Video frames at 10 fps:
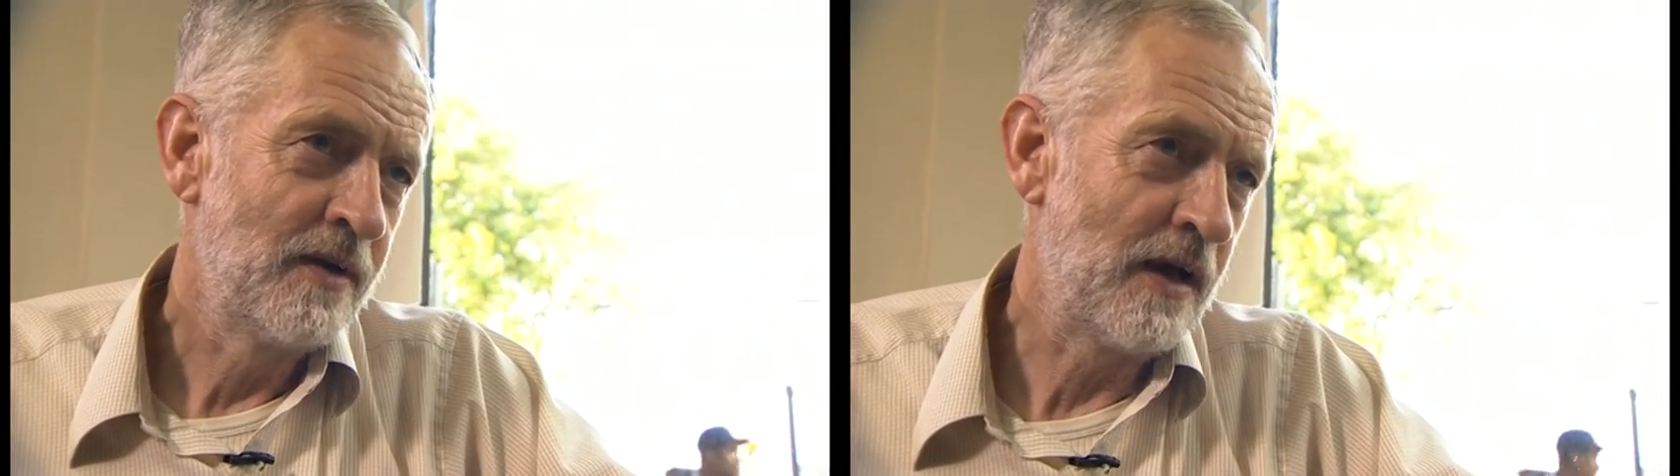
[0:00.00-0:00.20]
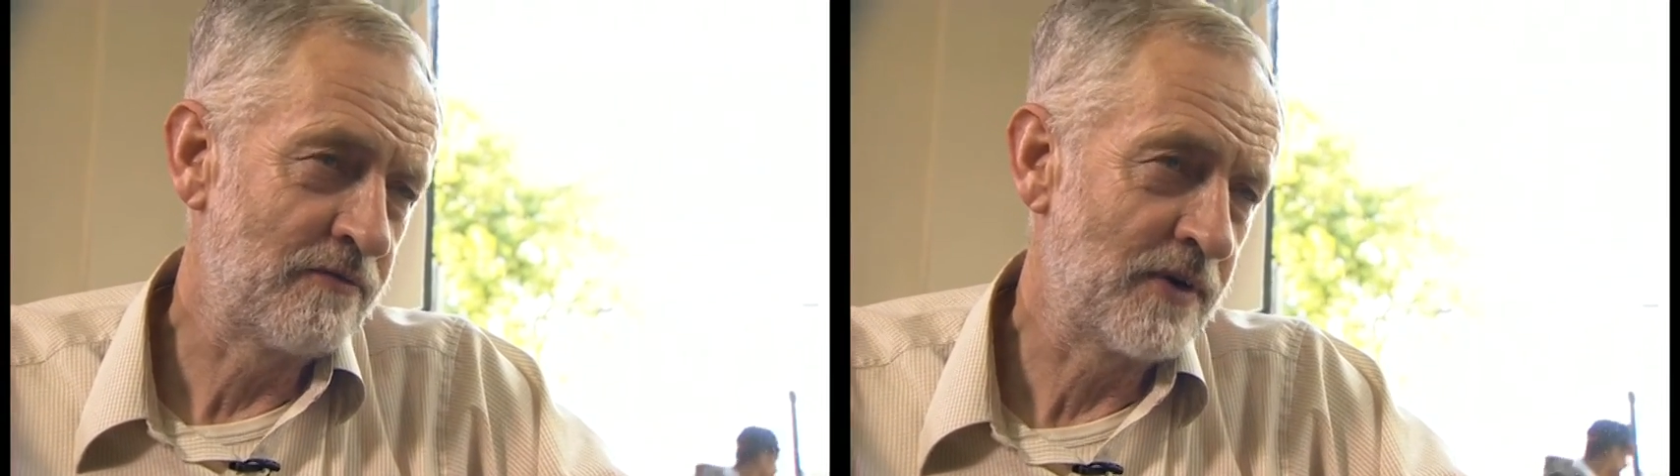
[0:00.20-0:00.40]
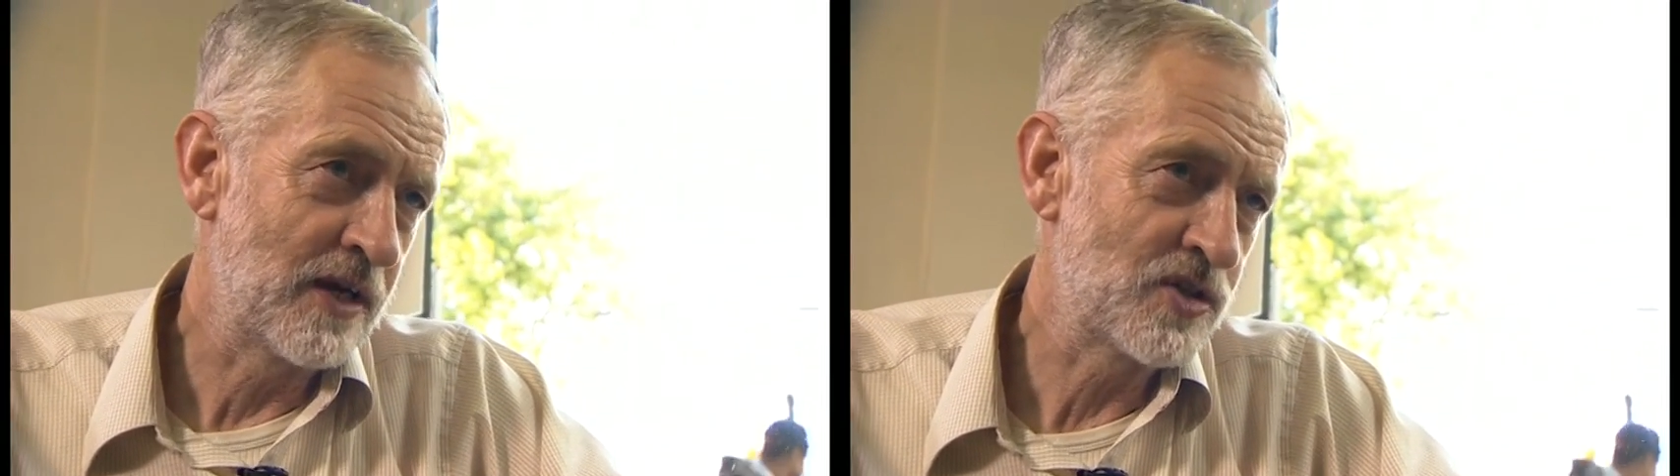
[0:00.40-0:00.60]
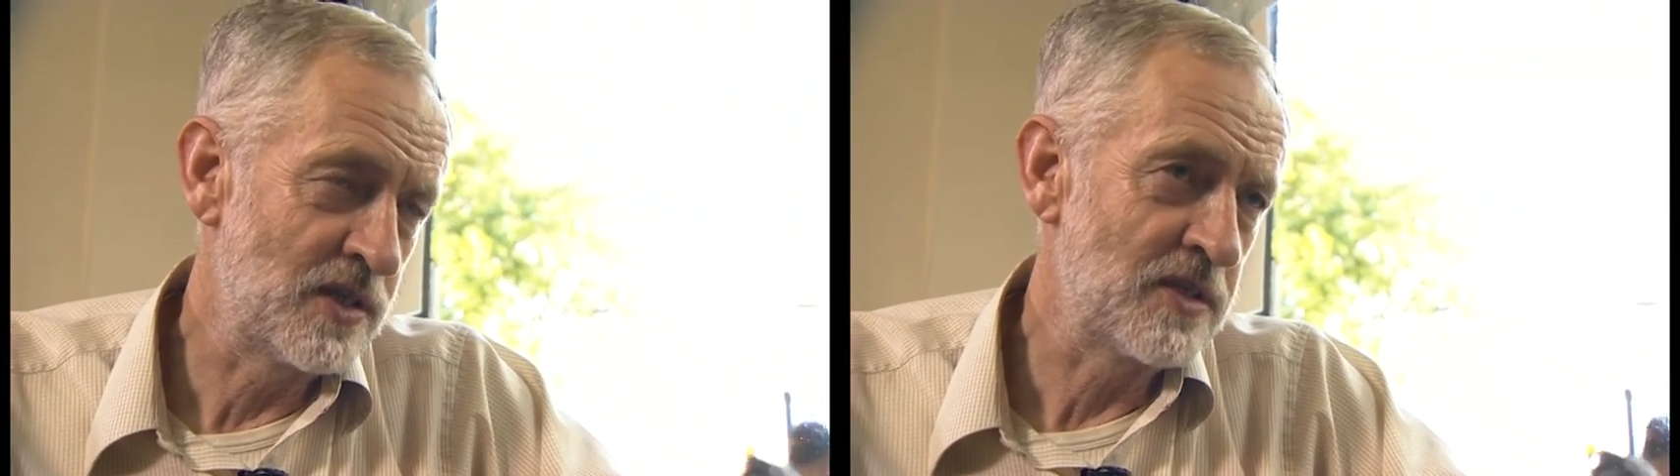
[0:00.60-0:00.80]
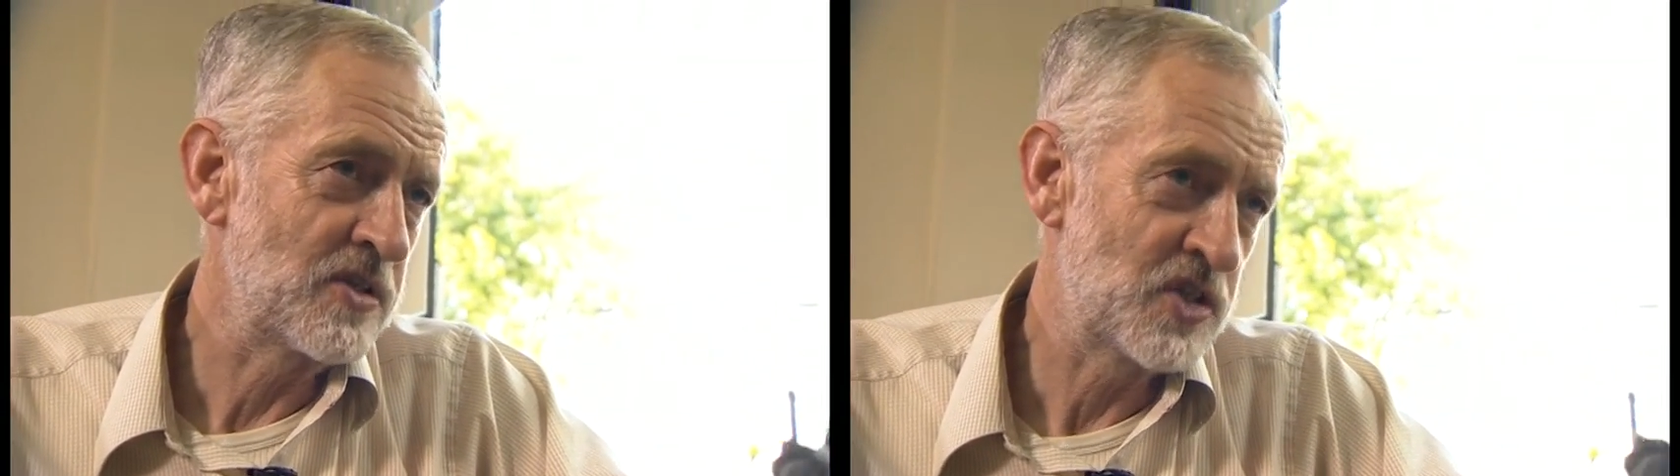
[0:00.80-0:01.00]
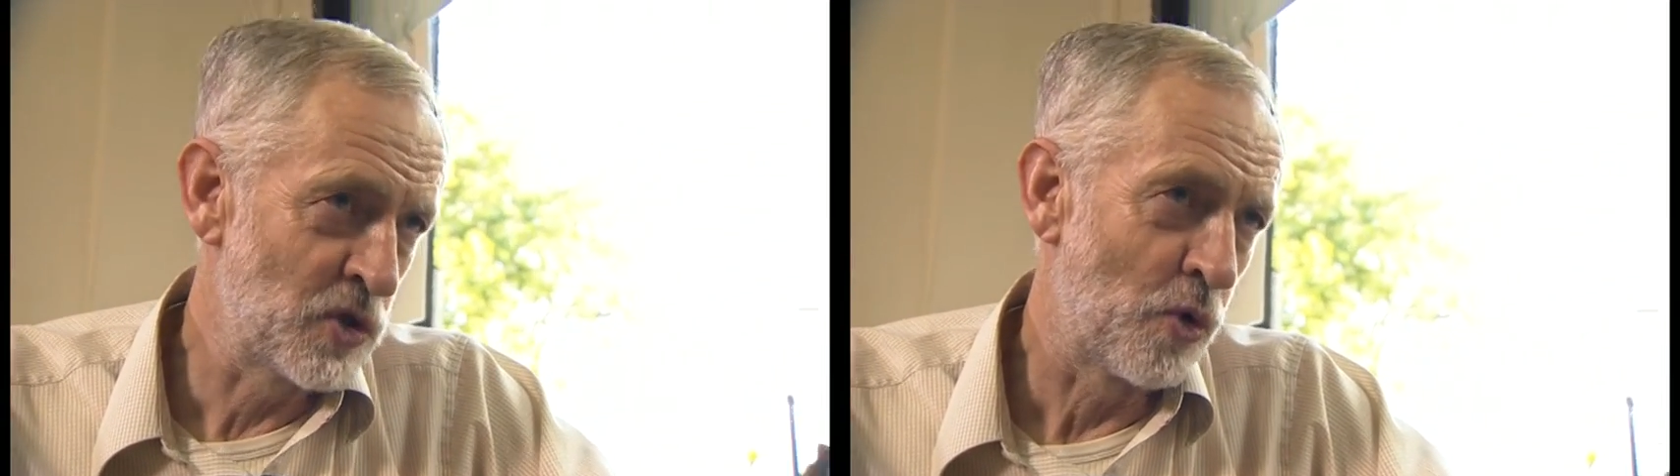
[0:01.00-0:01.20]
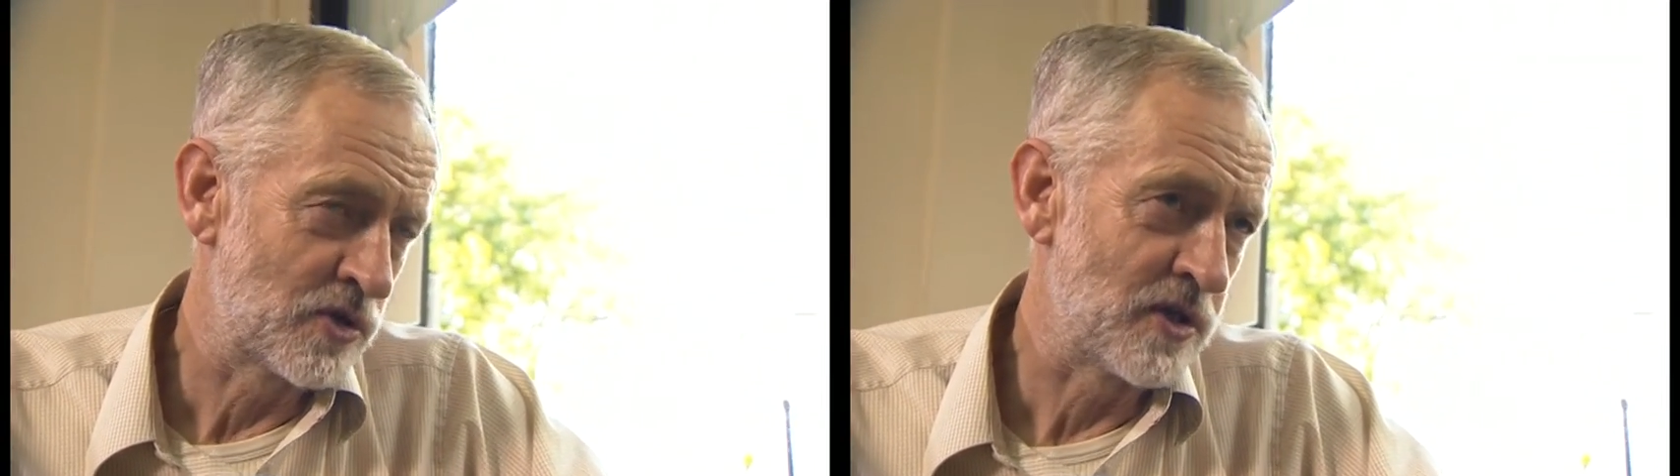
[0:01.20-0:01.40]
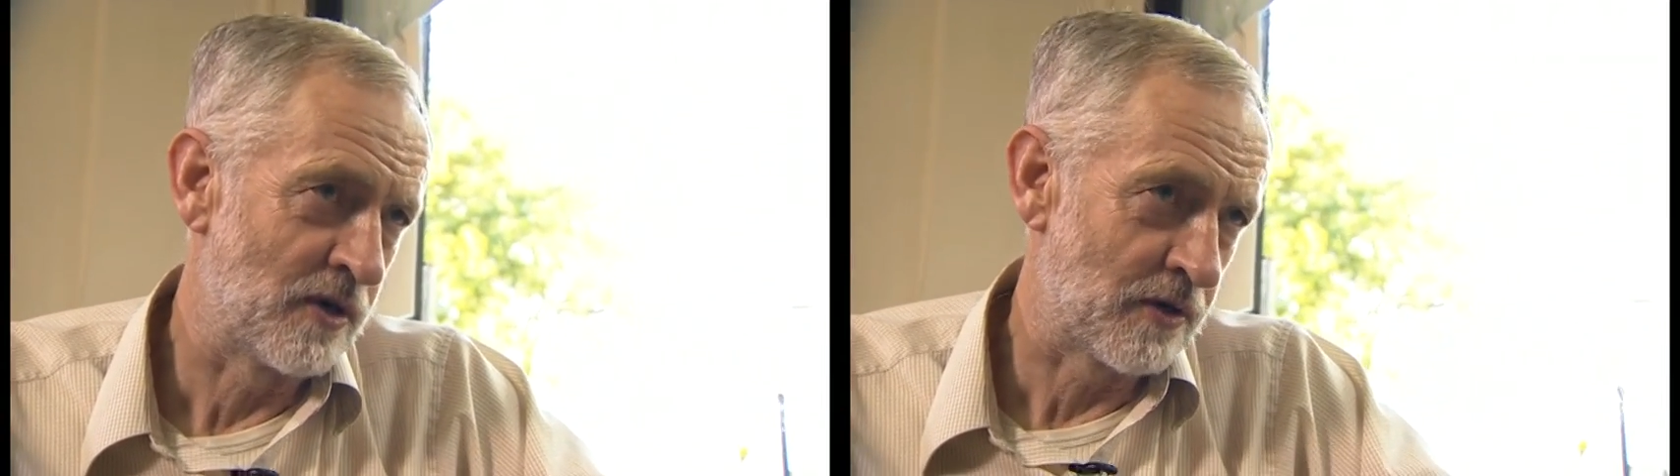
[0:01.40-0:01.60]
haven't actually
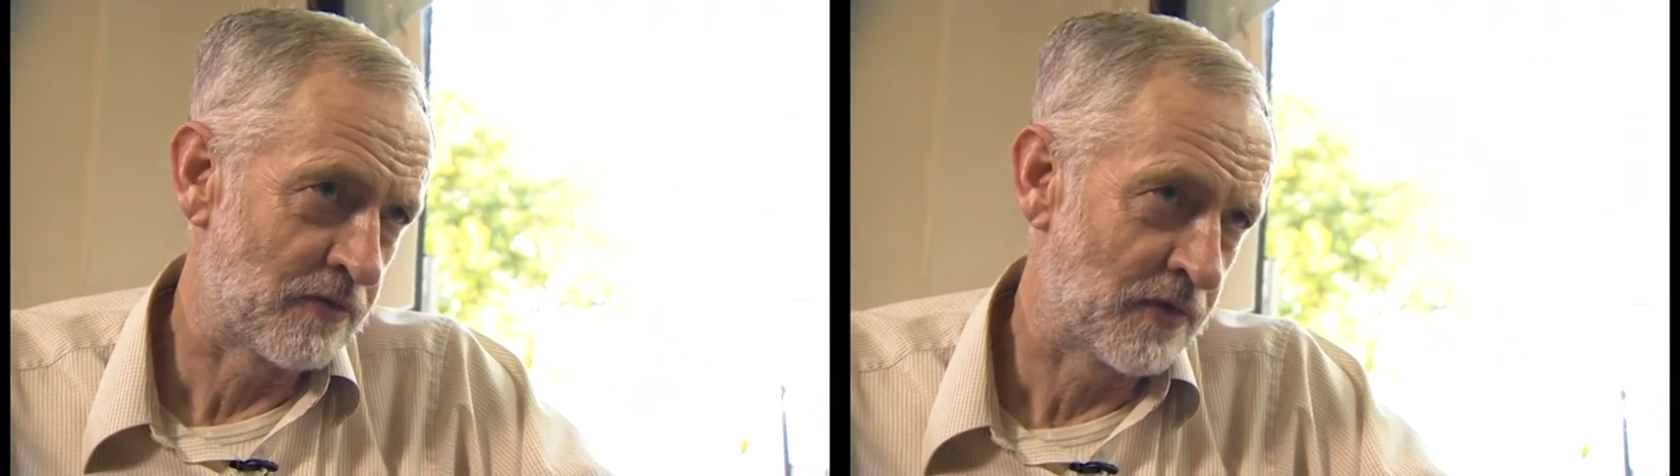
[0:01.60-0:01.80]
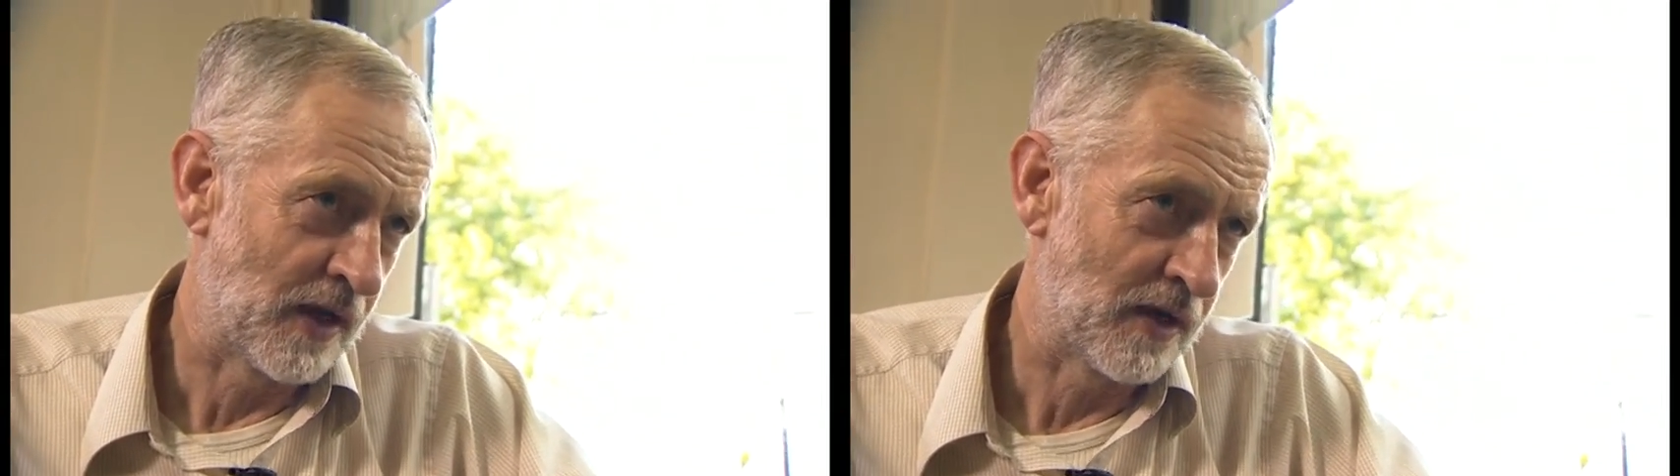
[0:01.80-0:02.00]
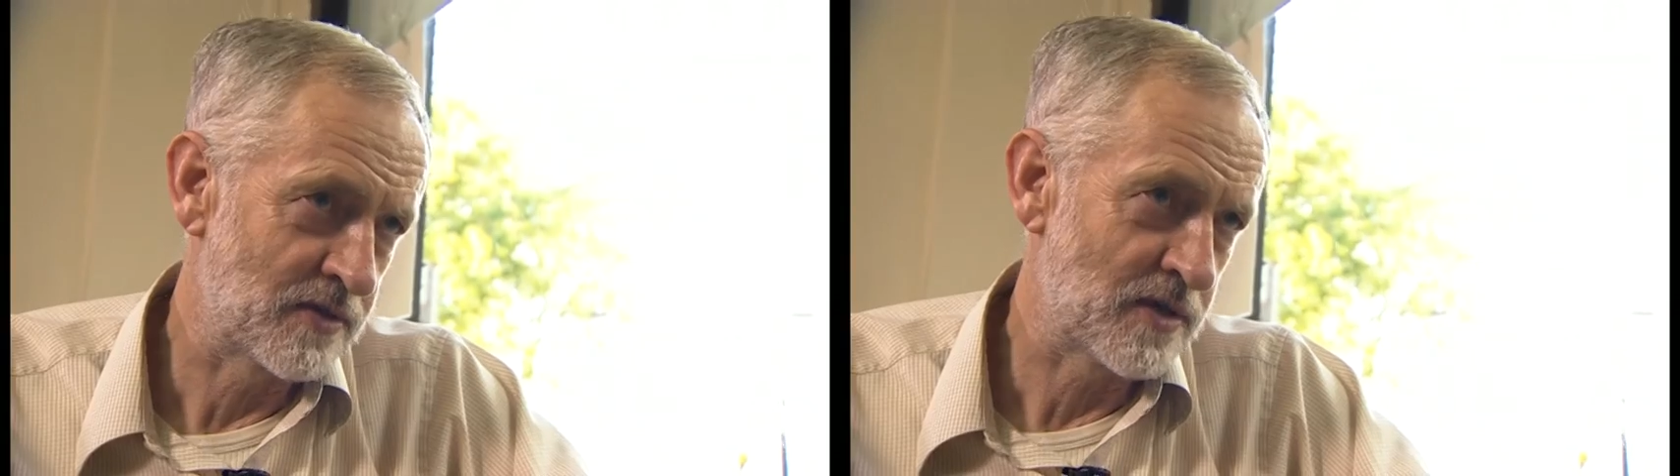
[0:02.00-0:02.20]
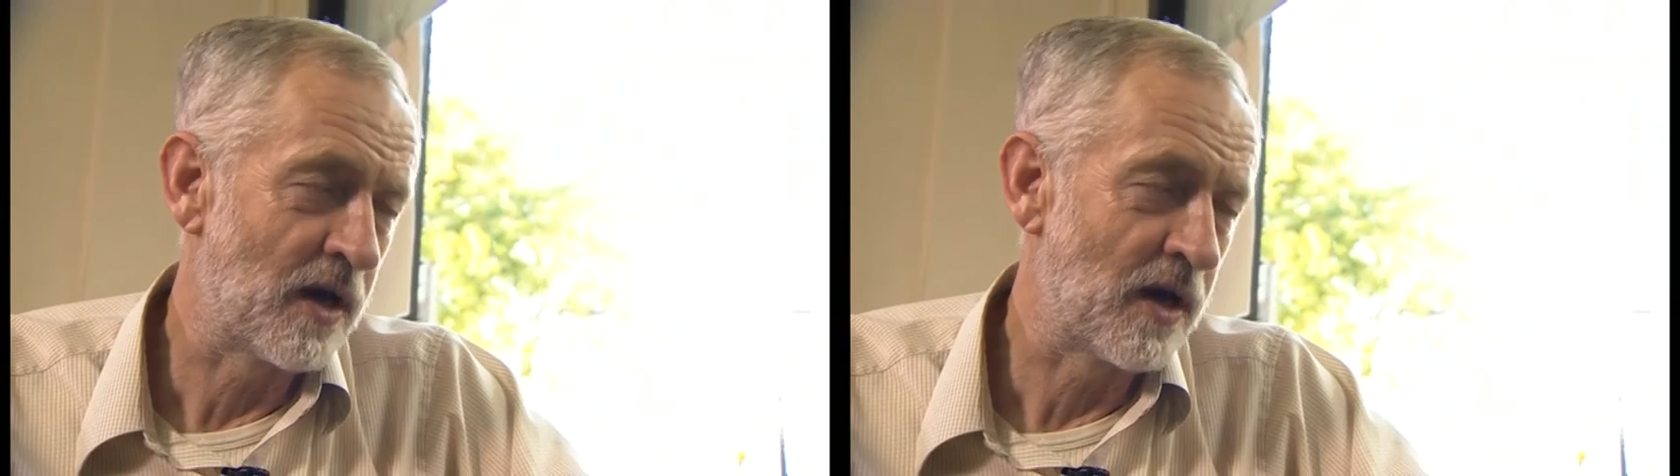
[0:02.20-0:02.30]
sought a lot of things.